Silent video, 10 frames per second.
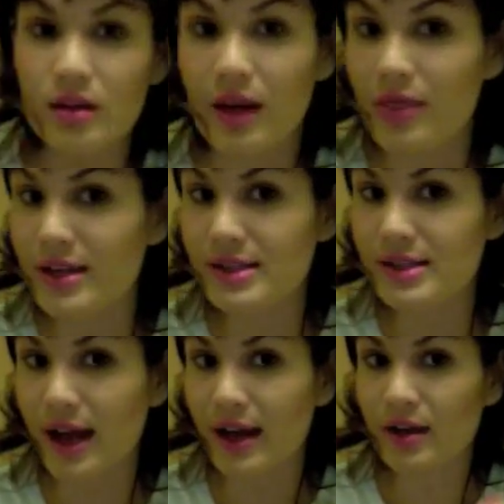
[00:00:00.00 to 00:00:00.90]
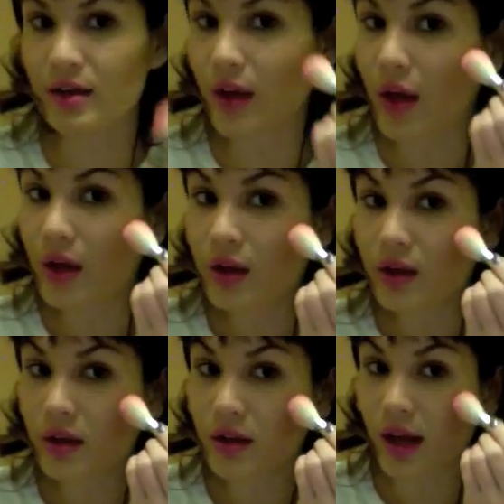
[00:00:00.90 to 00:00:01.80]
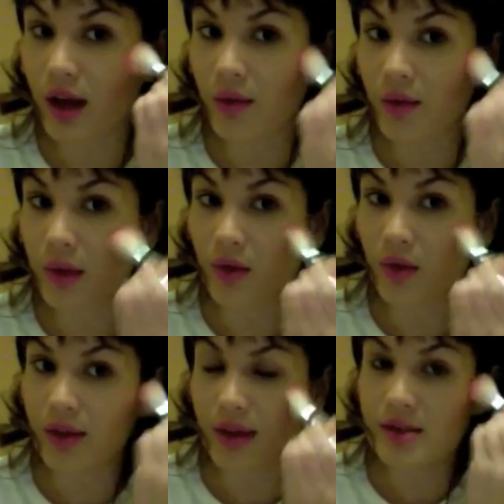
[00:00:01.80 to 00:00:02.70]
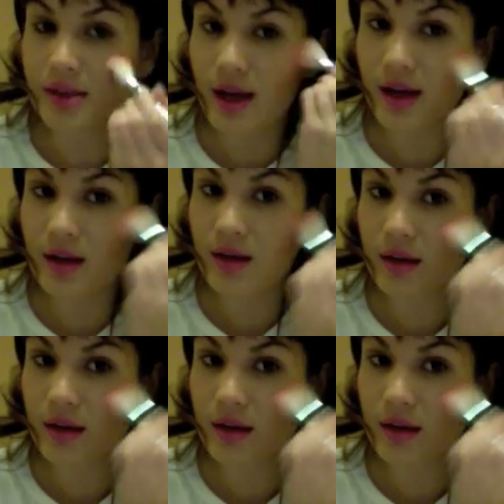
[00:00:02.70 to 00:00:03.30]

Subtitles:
and this side, okay? Now I'm going to go on this side,